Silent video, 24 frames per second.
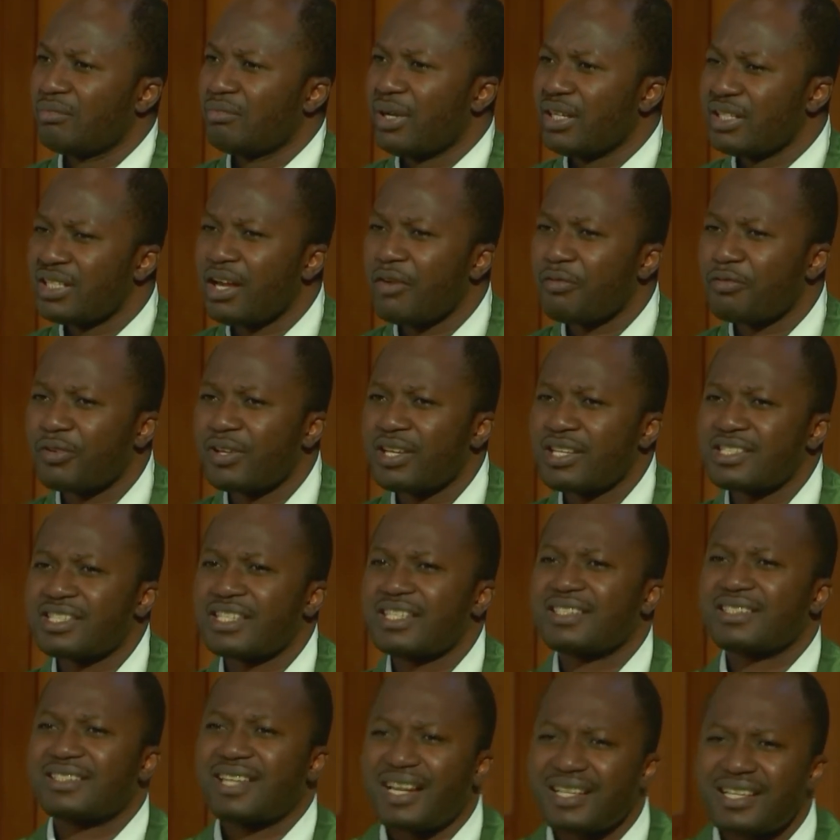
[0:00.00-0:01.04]
My dear
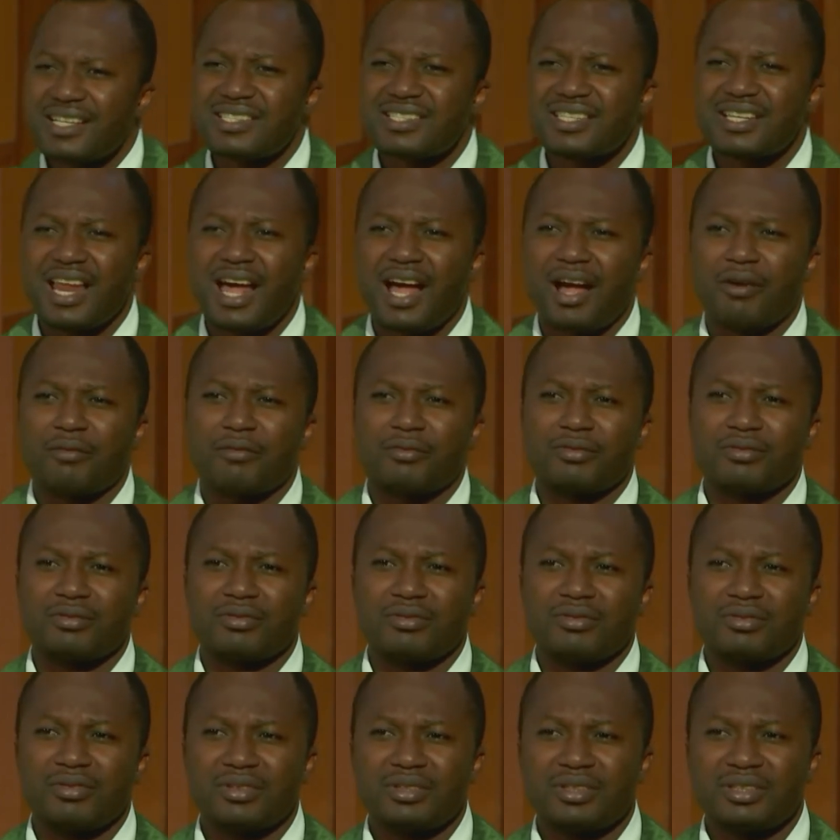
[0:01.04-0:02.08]
friends, that is love.
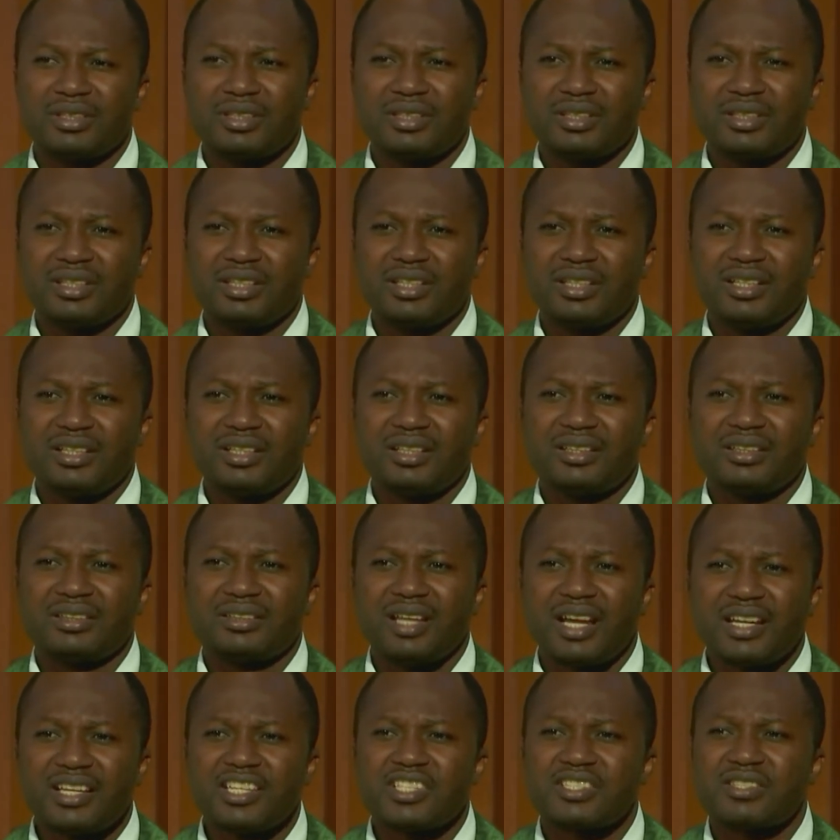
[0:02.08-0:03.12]

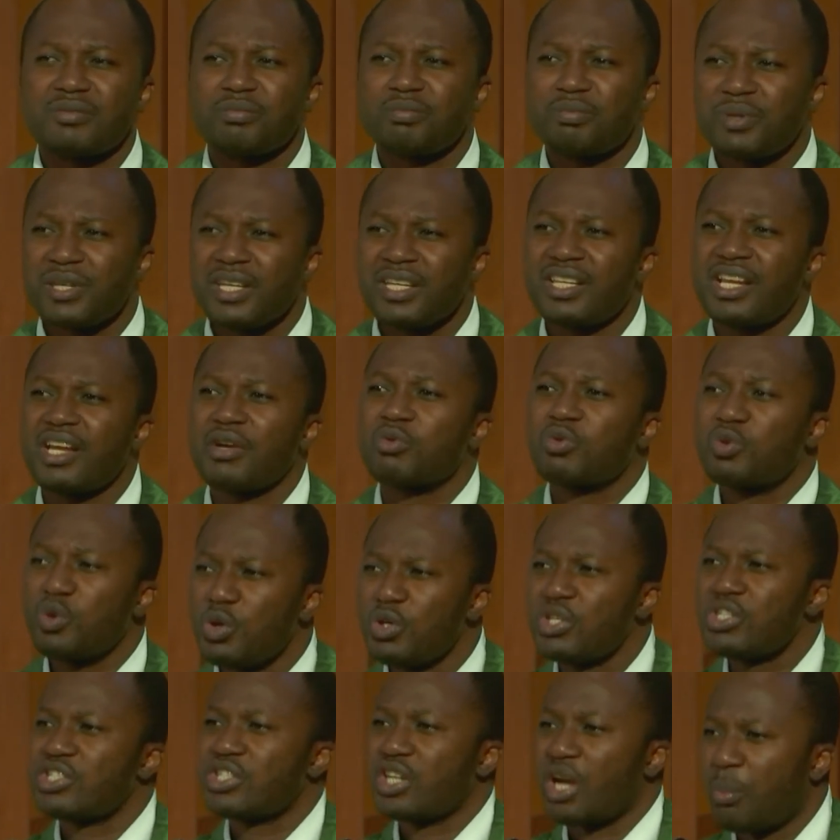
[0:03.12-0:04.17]
That is being a
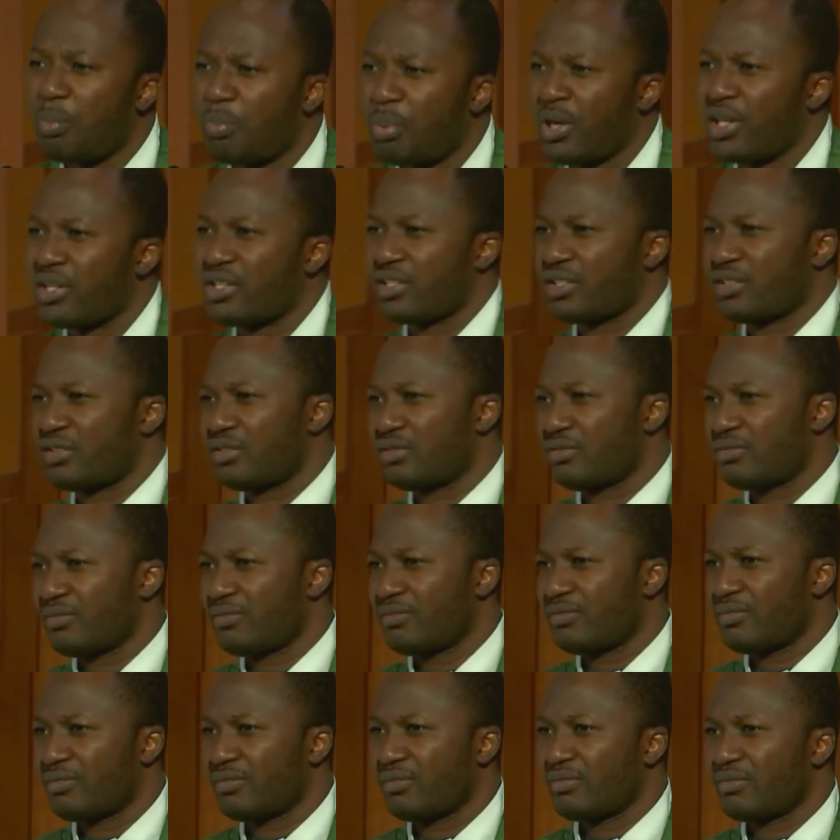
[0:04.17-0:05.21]
good shepherd
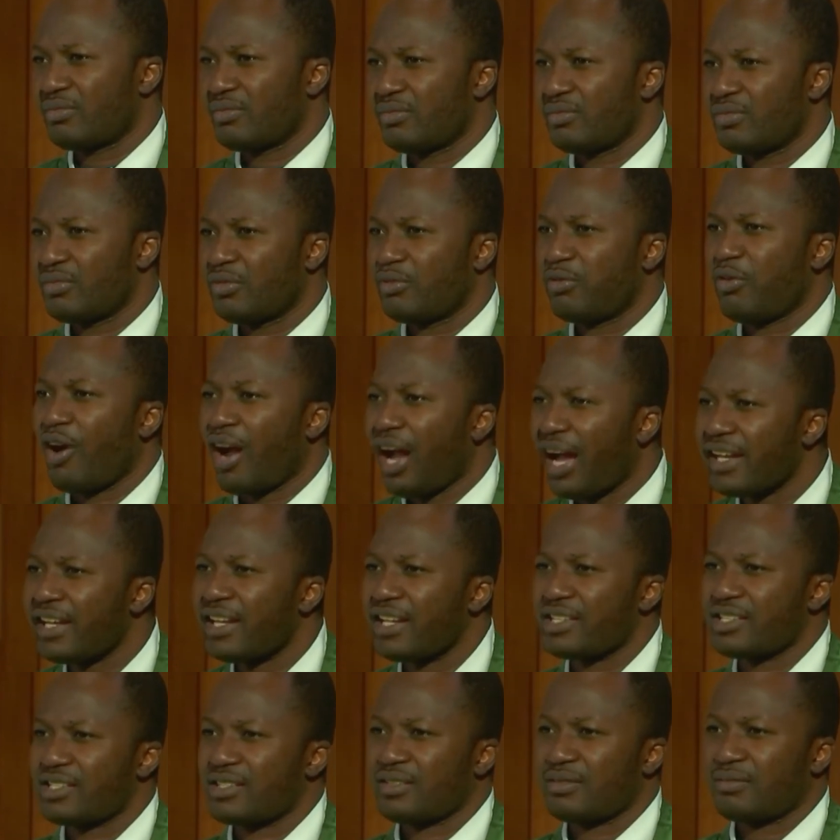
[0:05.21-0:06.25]
for
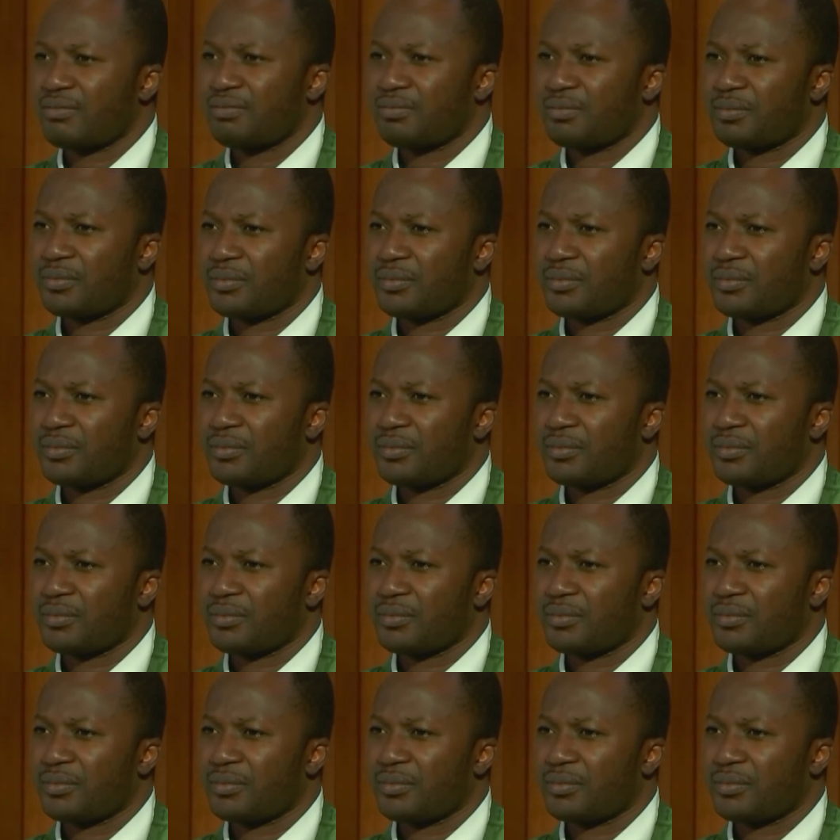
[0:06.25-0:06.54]
others.